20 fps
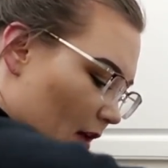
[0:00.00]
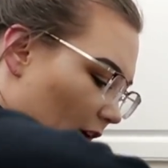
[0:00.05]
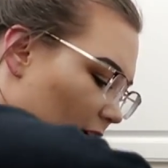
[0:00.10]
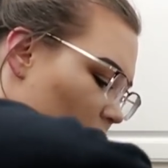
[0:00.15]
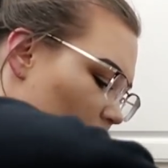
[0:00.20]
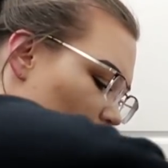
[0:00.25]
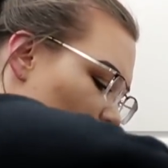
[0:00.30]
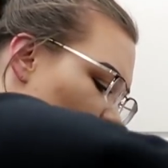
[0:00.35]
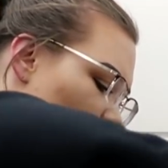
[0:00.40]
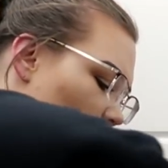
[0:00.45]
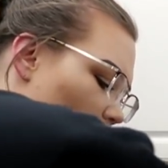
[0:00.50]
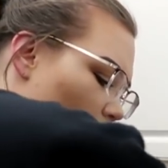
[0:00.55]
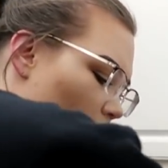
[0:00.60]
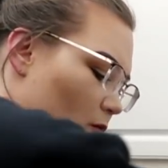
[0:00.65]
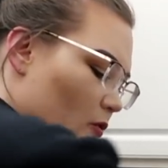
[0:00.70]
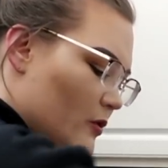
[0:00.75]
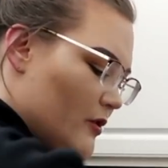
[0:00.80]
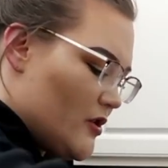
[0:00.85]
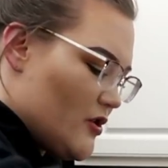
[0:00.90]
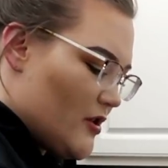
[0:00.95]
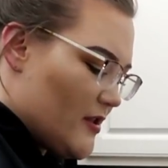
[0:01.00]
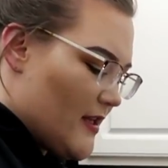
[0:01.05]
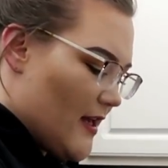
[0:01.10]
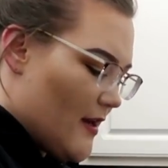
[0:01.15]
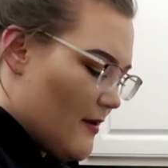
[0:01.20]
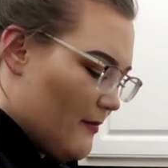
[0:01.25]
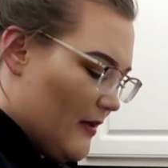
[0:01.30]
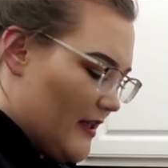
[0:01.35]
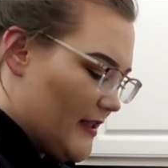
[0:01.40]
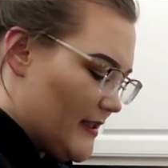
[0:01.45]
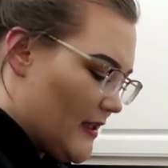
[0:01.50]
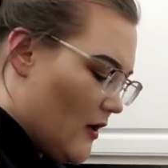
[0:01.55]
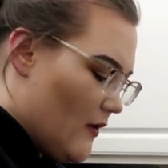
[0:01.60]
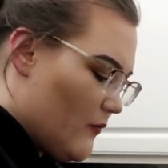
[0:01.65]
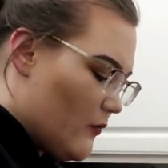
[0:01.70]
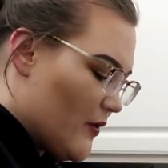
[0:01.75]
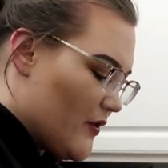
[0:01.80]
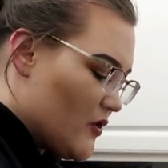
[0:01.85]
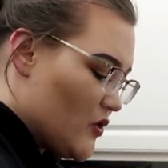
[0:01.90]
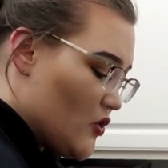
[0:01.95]
I legit almost just hit
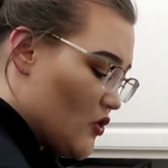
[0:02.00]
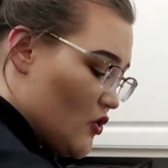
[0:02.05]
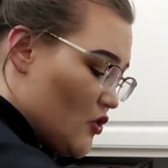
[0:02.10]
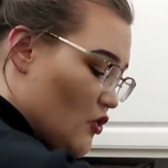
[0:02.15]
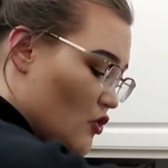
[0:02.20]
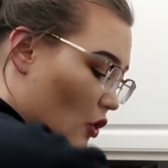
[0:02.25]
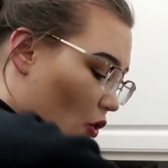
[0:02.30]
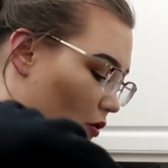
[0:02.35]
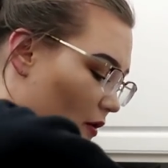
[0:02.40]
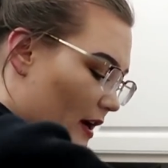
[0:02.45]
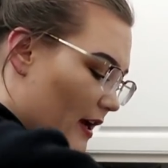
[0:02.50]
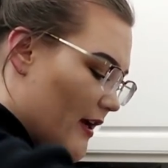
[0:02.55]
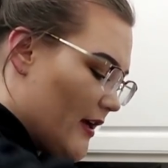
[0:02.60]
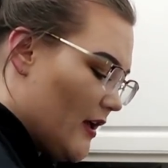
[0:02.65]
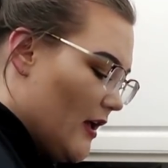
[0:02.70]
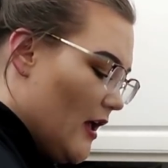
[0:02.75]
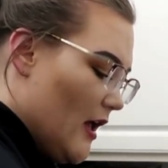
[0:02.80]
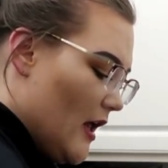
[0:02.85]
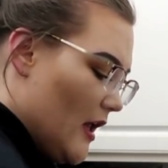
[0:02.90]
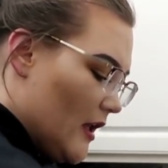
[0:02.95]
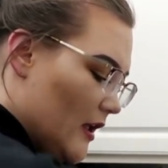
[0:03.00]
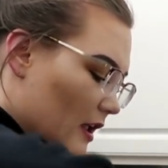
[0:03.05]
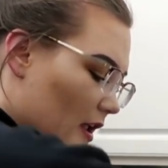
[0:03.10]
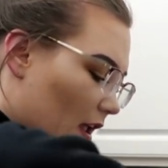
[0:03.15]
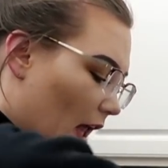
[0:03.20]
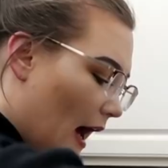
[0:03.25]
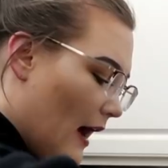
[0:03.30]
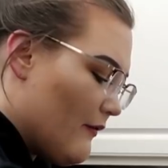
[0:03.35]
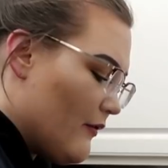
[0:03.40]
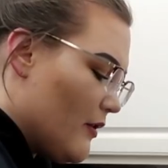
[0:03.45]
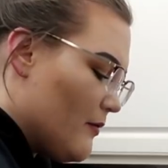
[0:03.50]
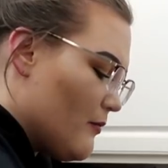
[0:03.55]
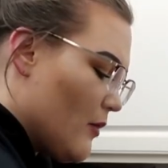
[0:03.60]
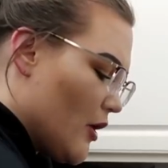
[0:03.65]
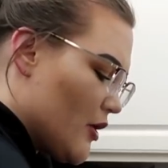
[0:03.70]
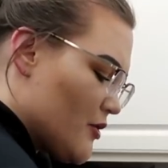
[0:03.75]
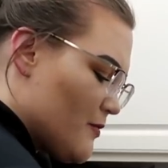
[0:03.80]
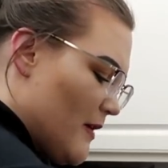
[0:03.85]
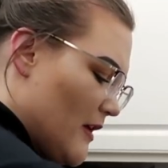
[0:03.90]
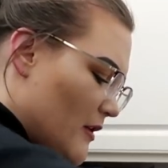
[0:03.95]
myself with stirring lava
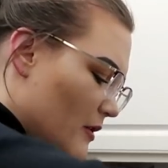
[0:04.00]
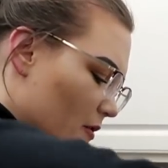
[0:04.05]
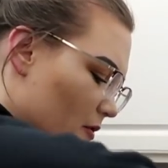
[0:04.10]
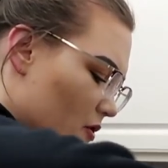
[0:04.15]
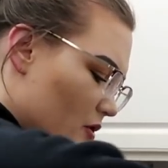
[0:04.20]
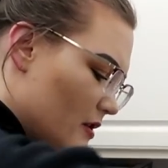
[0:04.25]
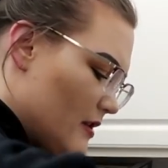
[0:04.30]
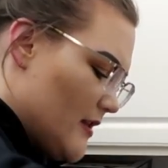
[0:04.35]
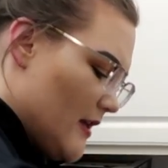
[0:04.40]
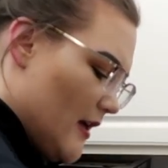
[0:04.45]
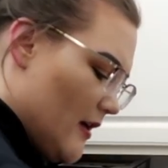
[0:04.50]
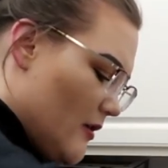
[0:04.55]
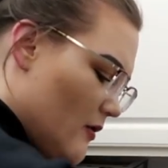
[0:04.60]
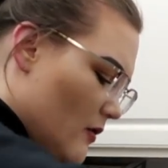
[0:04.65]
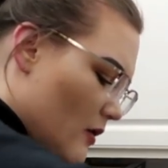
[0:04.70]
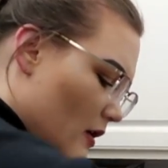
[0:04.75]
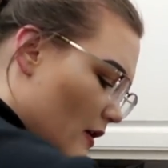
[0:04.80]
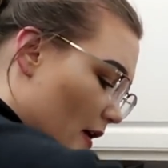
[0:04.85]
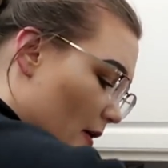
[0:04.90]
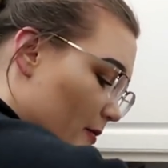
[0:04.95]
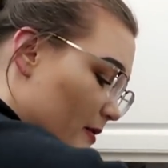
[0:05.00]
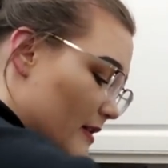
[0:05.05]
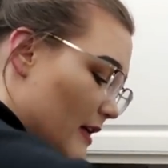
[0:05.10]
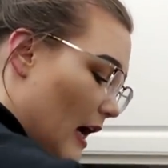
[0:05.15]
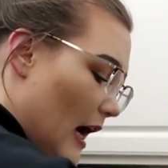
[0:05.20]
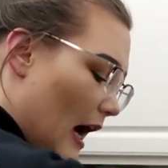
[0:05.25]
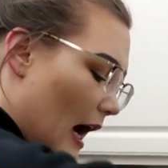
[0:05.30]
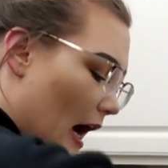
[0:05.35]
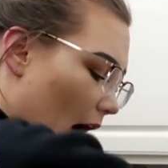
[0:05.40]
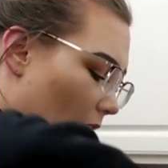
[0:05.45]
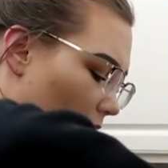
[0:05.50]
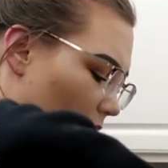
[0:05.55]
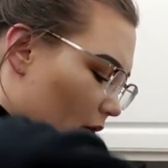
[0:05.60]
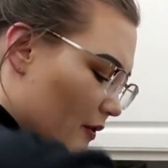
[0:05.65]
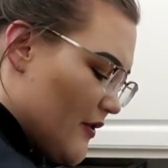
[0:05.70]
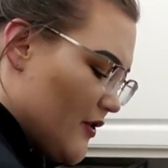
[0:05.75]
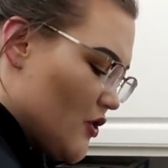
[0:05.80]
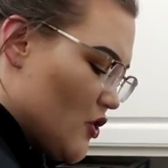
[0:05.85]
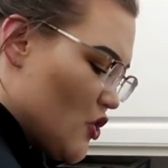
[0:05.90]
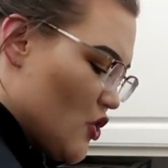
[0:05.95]
marshmallows just now. That was
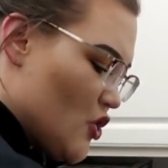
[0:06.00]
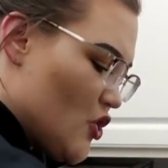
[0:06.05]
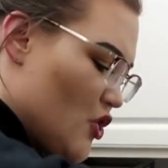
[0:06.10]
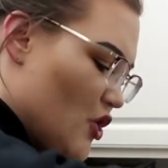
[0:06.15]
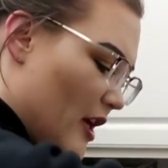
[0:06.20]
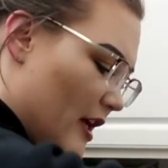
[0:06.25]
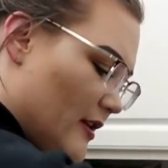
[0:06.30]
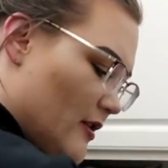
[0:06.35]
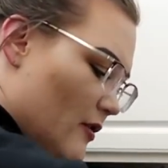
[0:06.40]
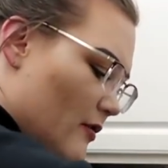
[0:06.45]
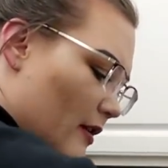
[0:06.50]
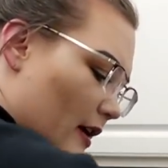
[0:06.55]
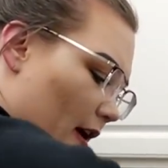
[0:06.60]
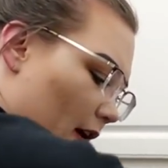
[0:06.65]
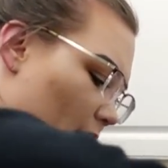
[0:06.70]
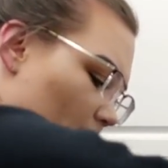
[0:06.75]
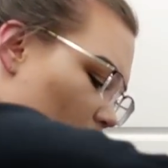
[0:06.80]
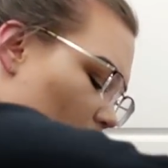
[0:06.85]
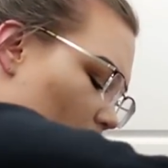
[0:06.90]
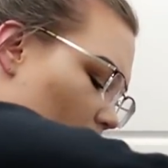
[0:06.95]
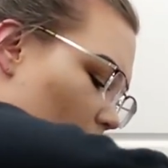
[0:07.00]
hotter than shit. Okay.